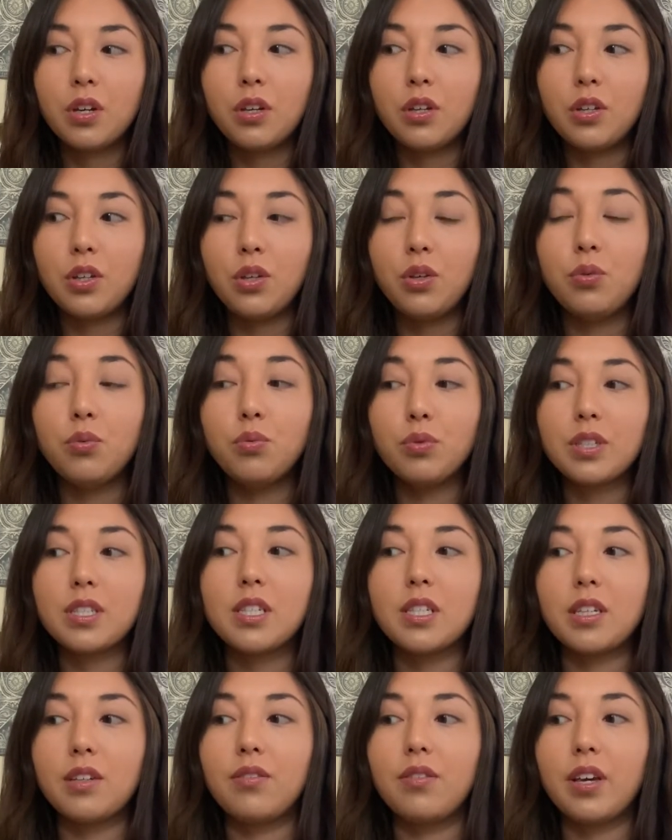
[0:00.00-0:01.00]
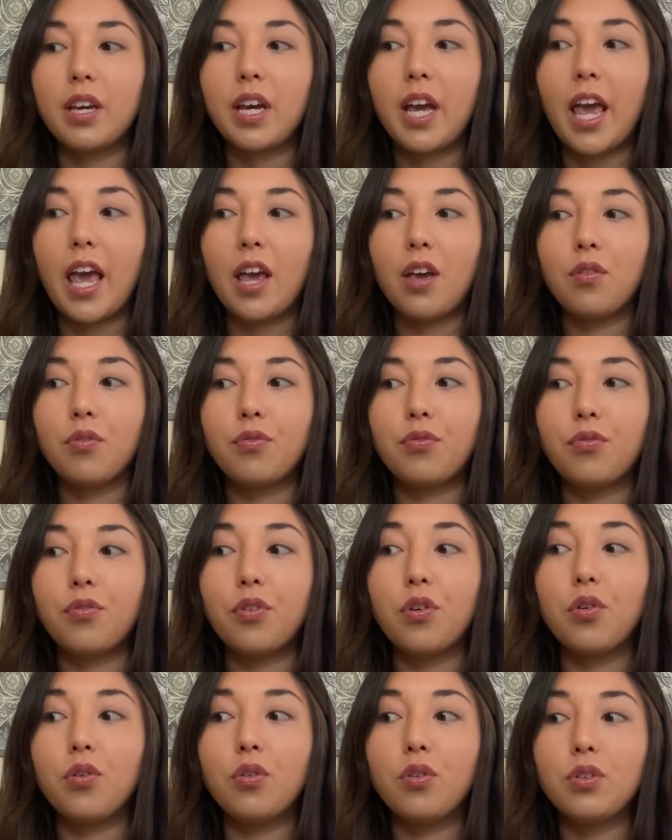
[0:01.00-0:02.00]
you receiving a
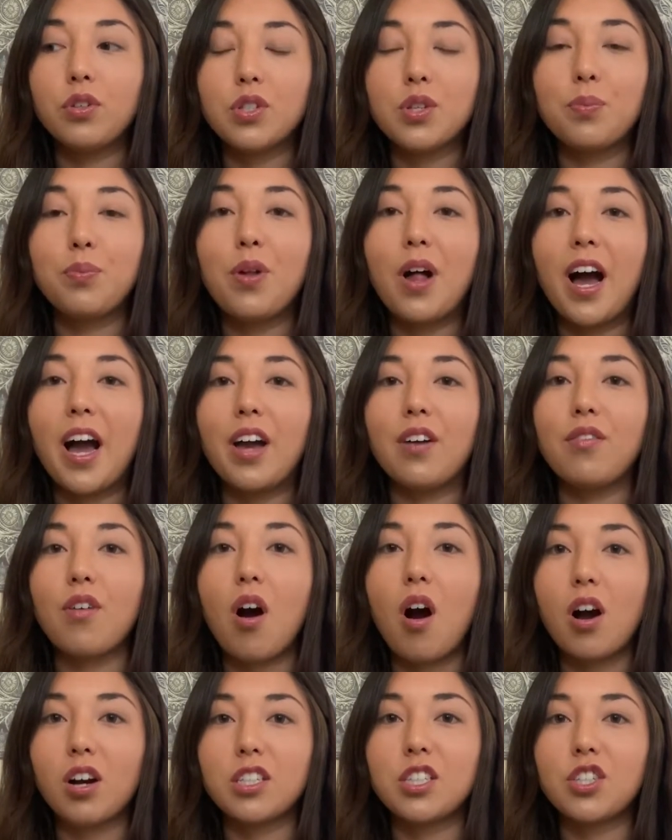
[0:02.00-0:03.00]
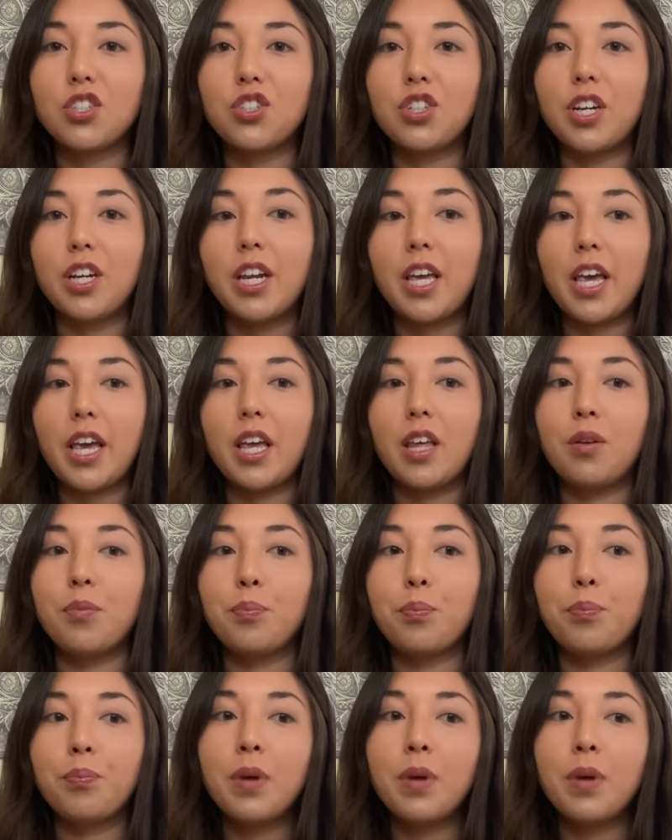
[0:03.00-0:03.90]
full supply of oxygen in